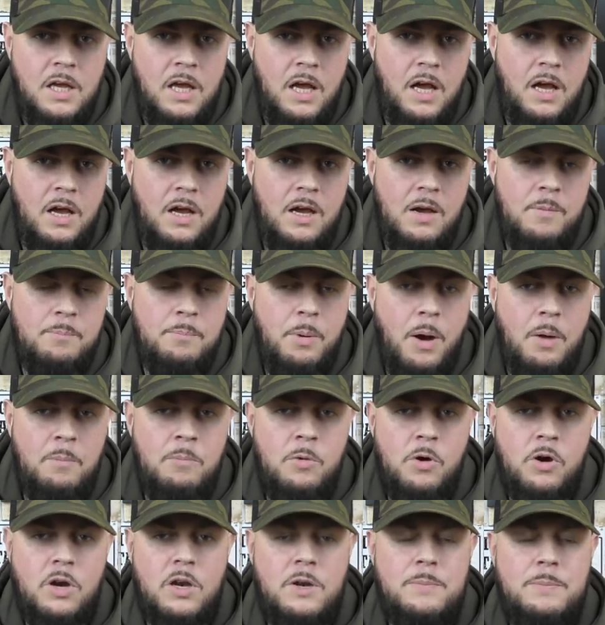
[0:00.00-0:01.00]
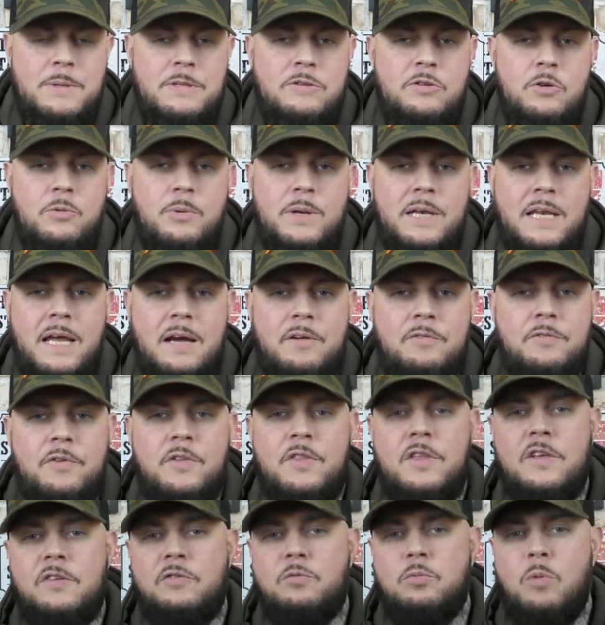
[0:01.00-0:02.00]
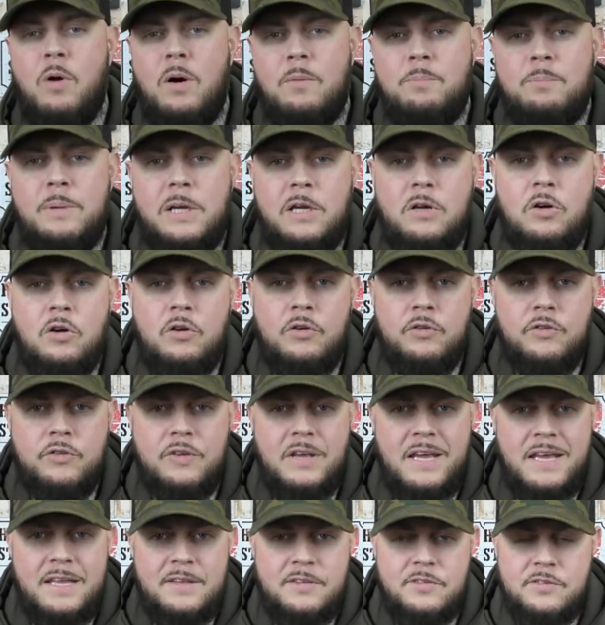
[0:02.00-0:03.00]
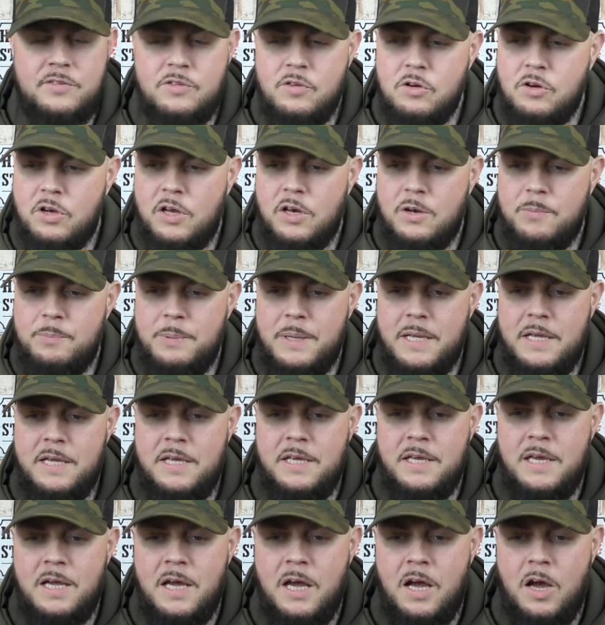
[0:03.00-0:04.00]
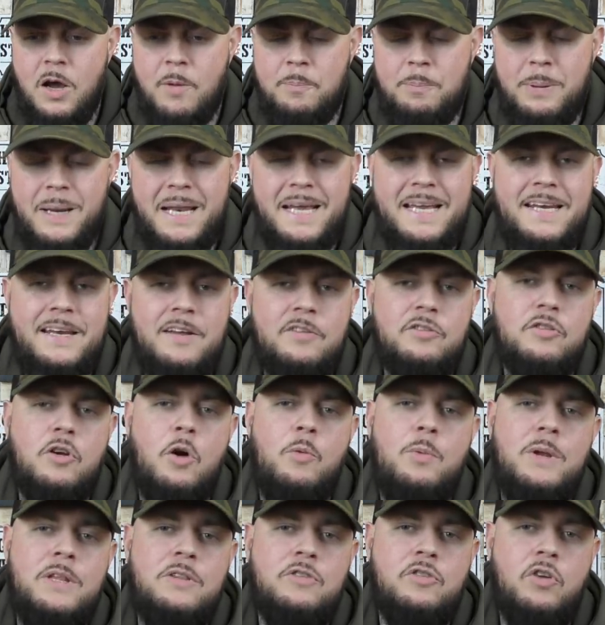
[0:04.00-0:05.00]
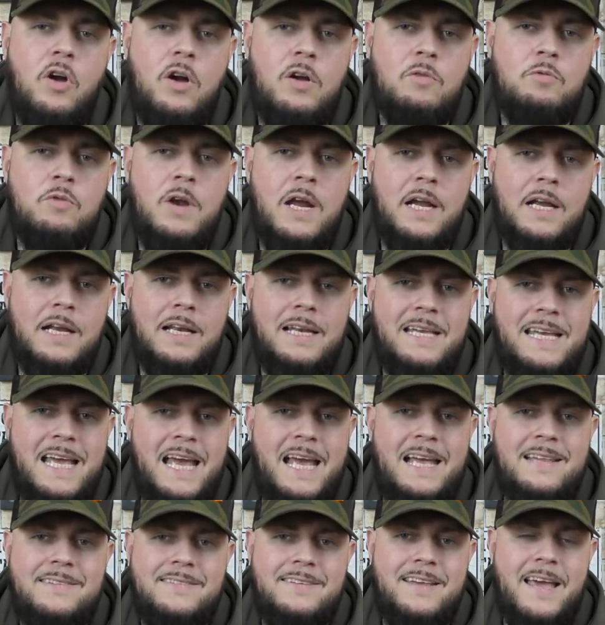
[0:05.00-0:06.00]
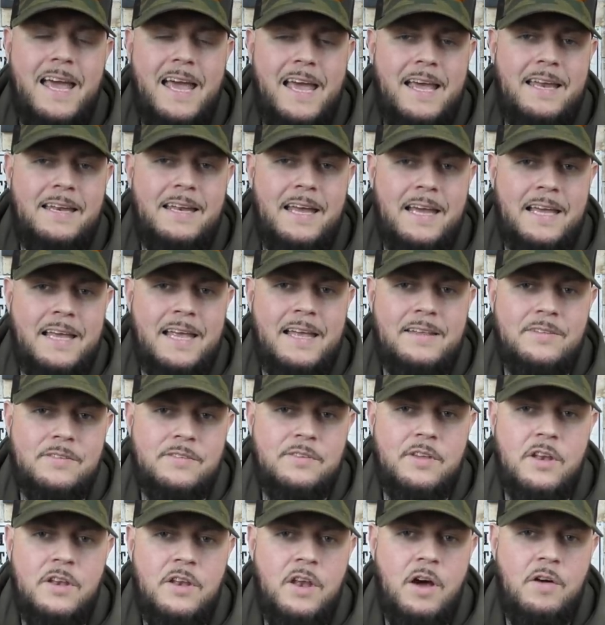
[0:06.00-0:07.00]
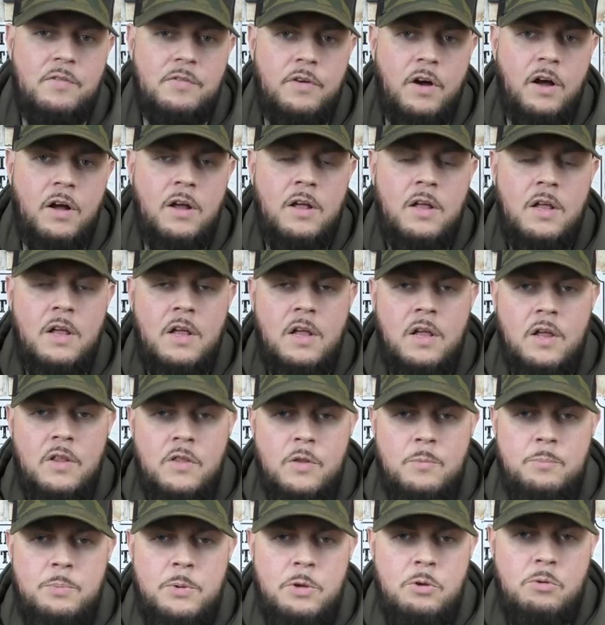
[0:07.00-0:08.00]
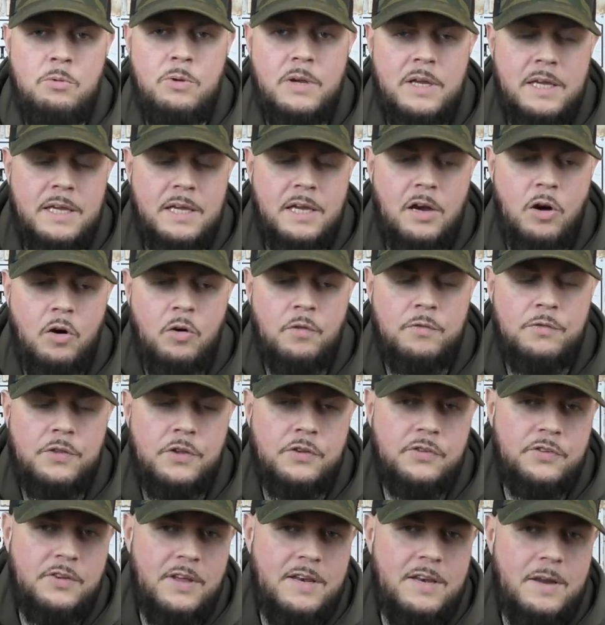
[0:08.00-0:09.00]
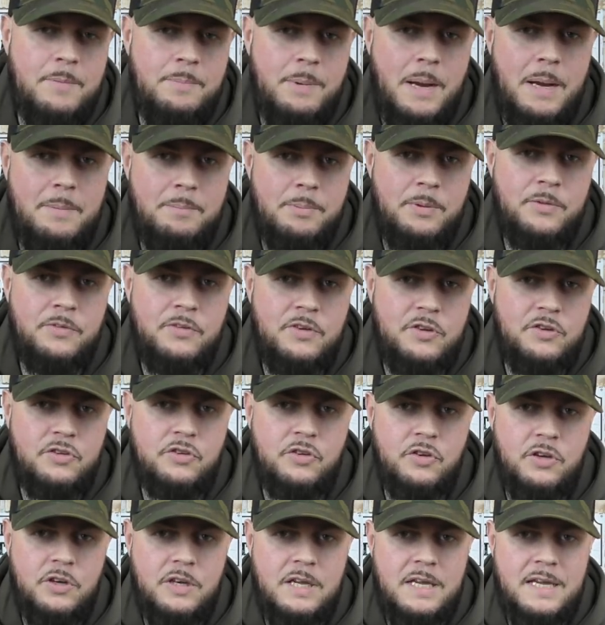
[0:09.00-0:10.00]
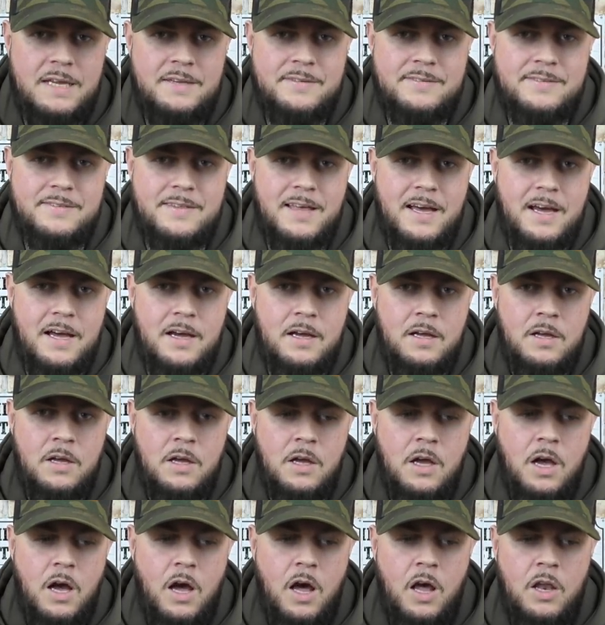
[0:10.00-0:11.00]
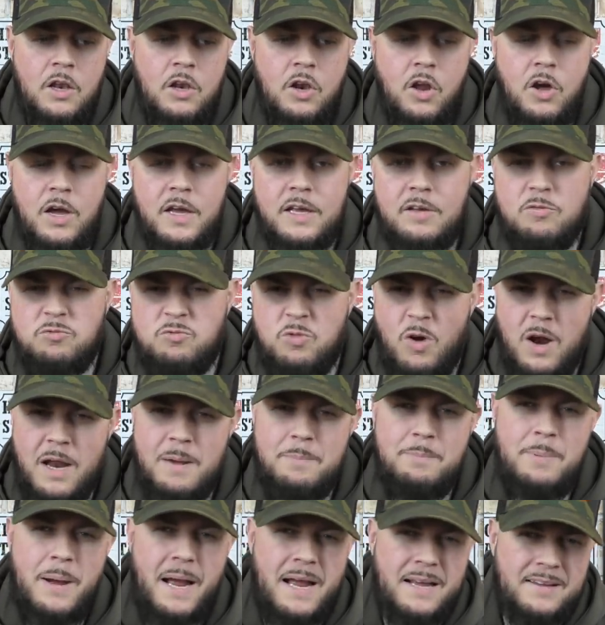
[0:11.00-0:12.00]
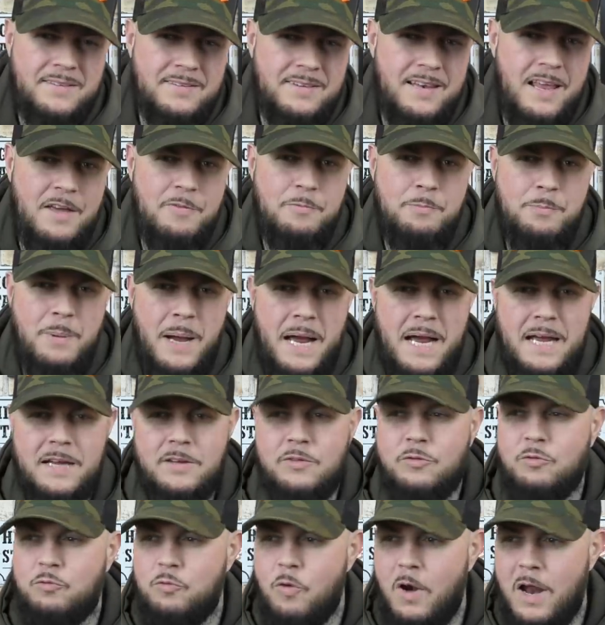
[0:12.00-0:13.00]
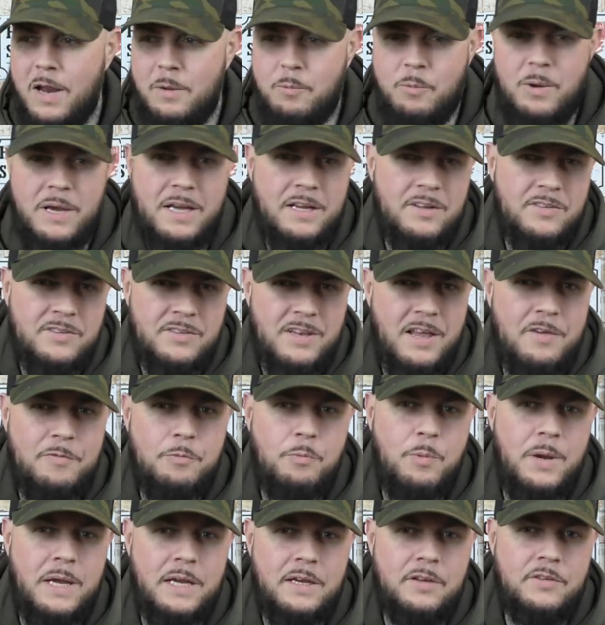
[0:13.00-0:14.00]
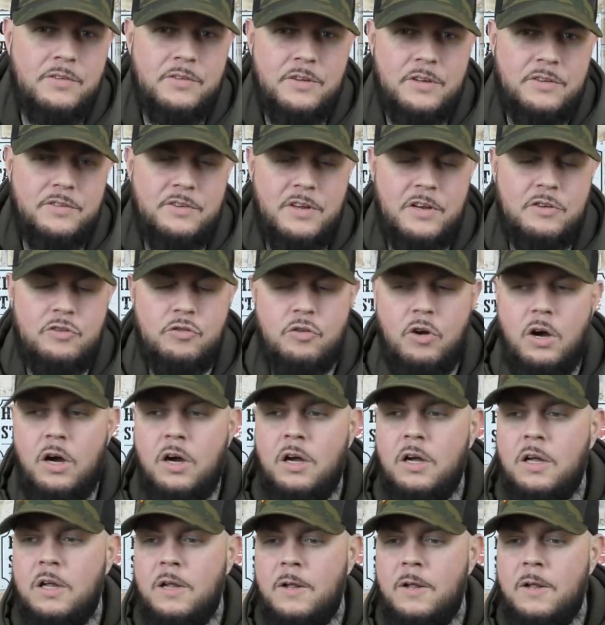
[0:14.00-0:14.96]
But I'm not going to be doing that for this one because it's not going to be a player that's going directly head-to-head against another. The beauty of the centre-back position is that unlike right-backs, left-backs, right-wingers, left-wingers, etc.,